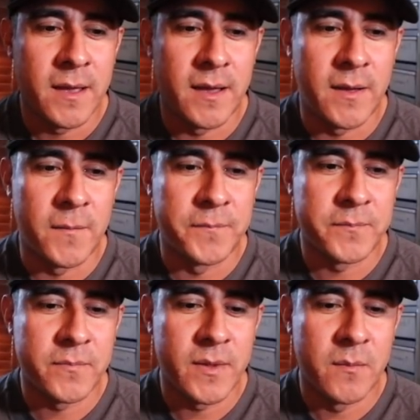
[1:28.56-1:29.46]

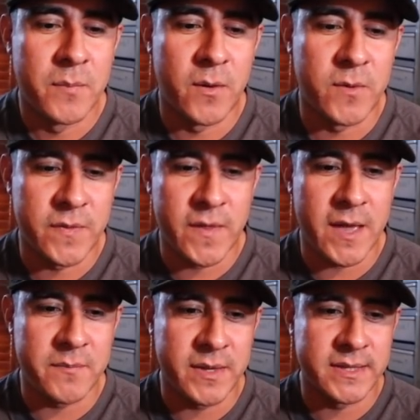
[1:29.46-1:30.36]
Um, but with
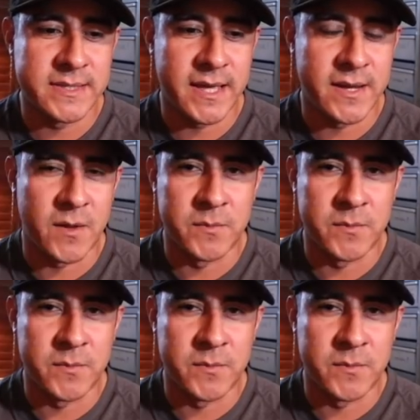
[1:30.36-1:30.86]
that being said,